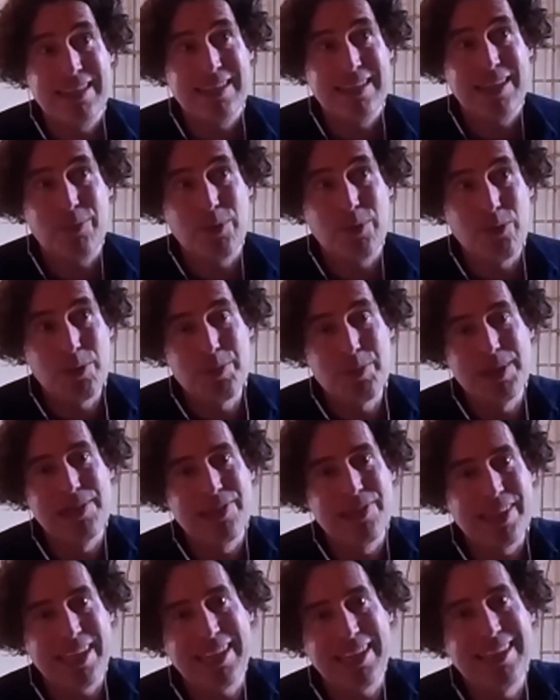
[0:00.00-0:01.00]
we were
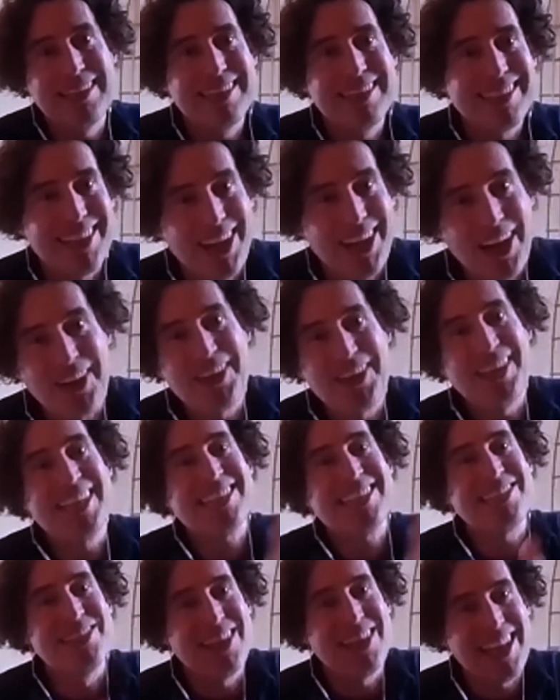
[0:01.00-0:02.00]
building an
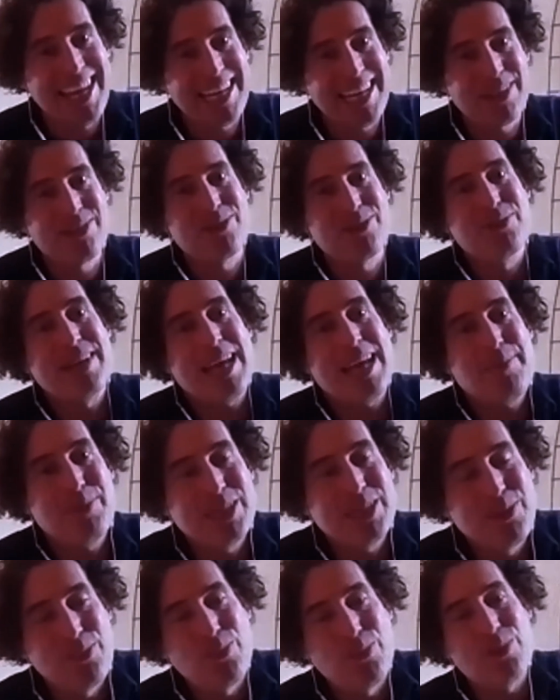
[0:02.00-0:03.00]
additional layer to an app
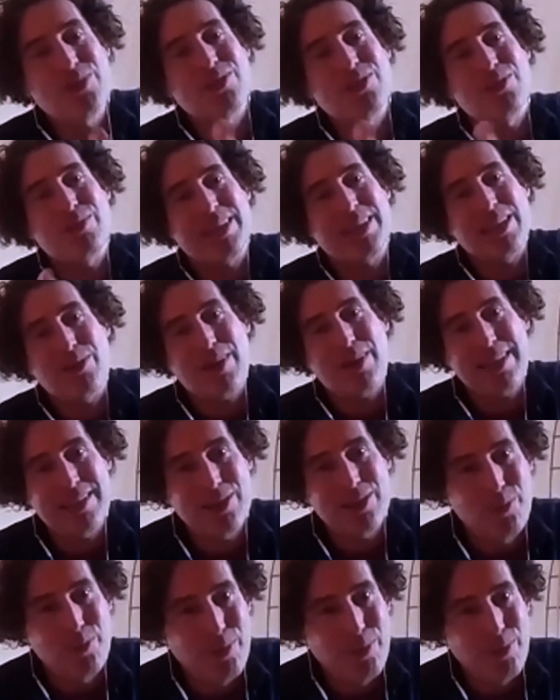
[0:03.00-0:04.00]
which was already
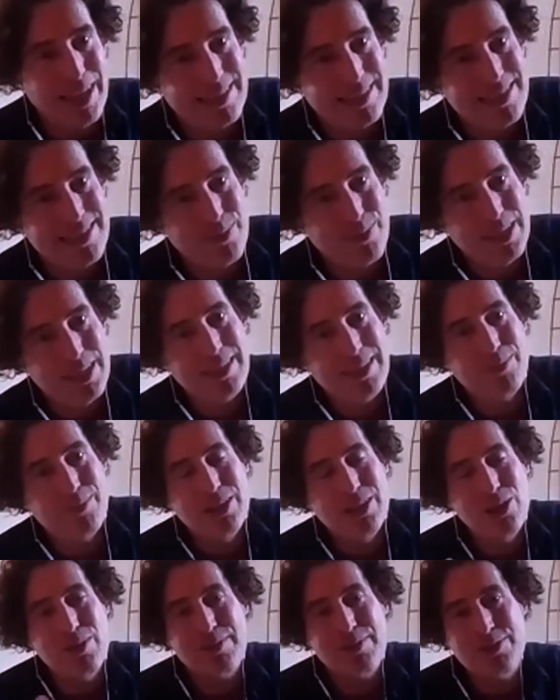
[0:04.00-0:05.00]
quite complex. So
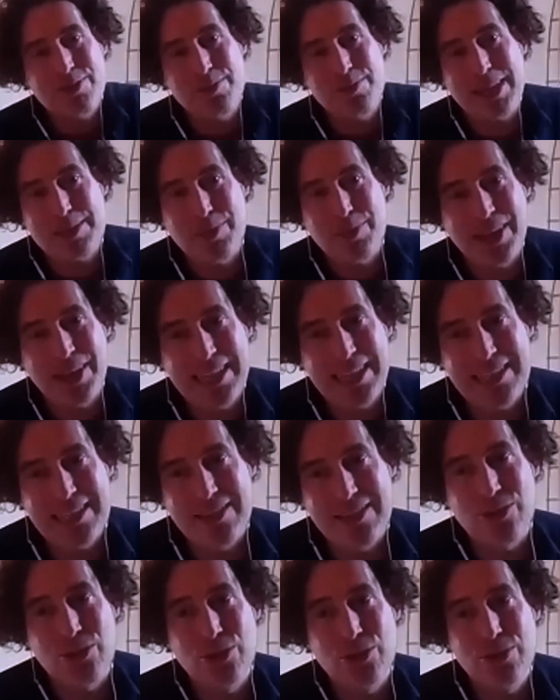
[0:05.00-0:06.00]
we do have some
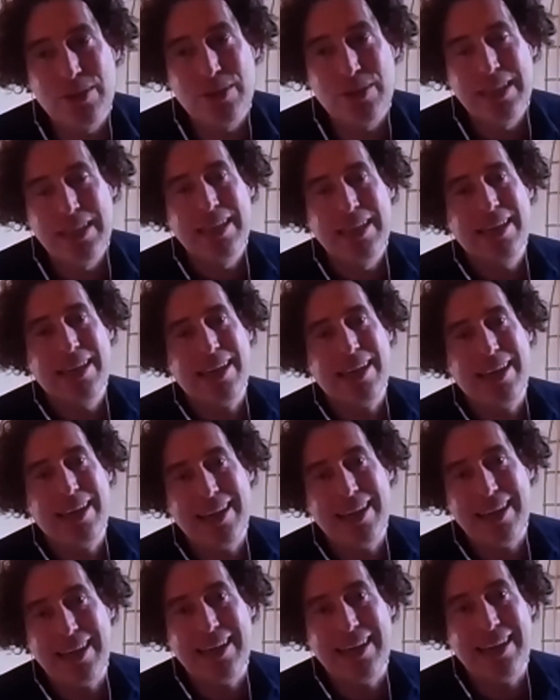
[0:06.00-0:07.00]
explanation to do.
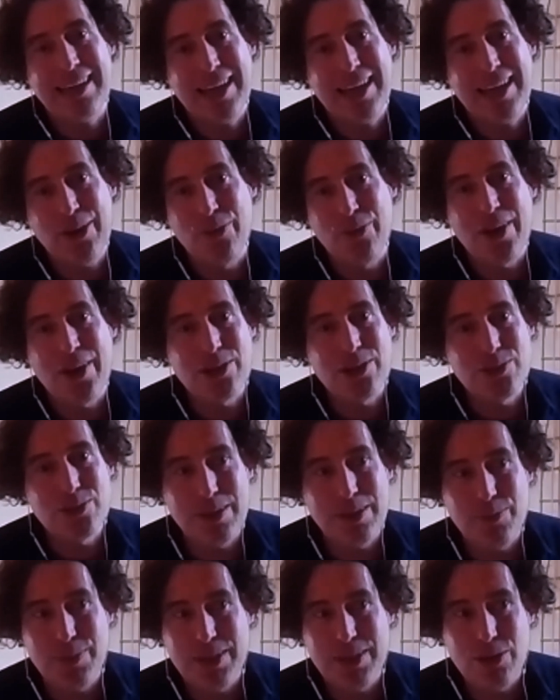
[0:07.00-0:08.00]
And on those
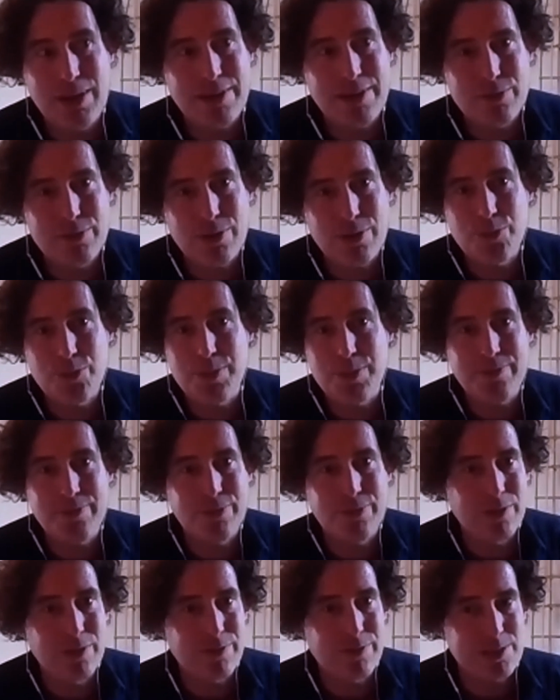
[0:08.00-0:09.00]
we do have a roadmap
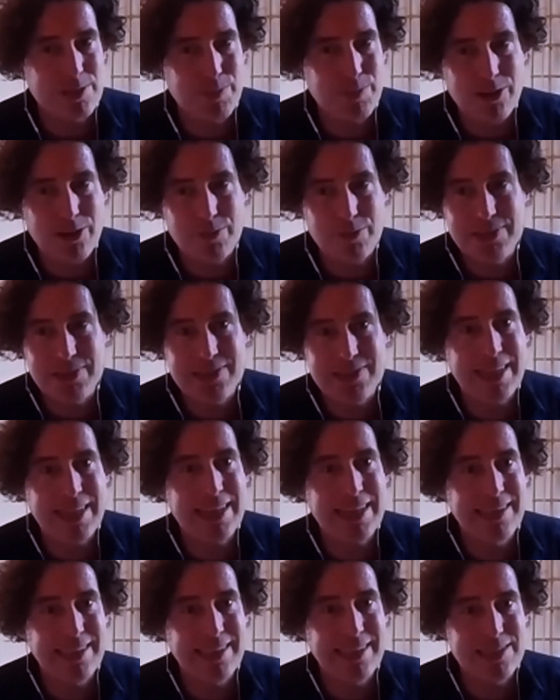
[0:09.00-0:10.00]
full of experiments and
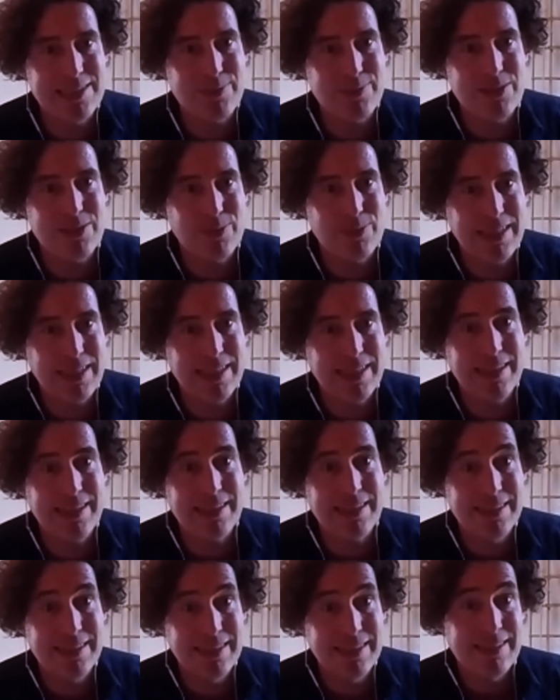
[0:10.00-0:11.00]
ideas which we
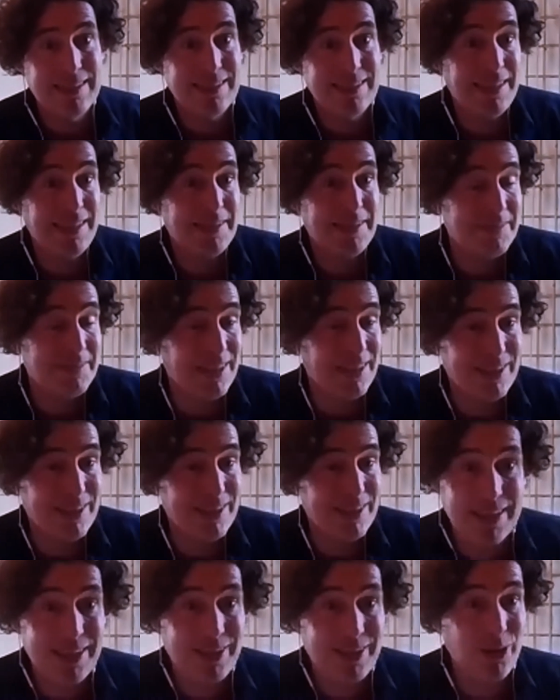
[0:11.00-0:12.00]

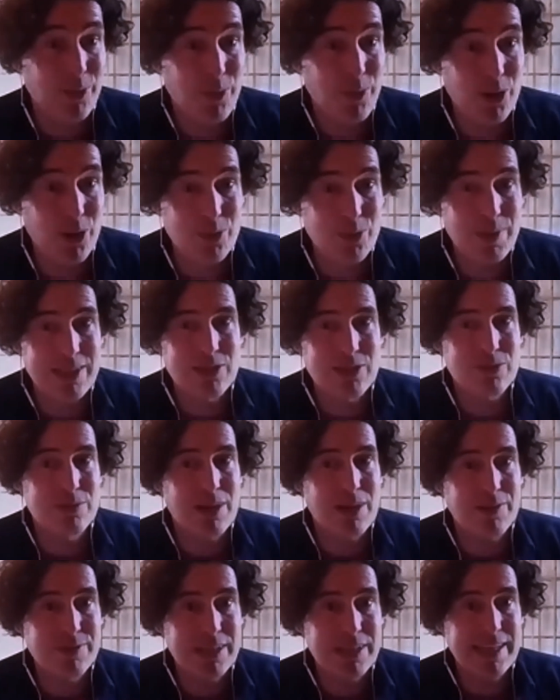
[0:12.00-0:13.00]
gonna work our way through
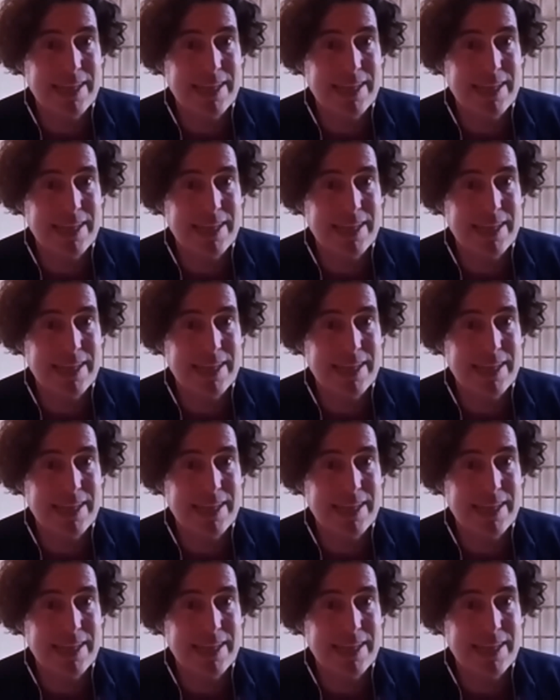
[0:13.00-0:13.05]
over the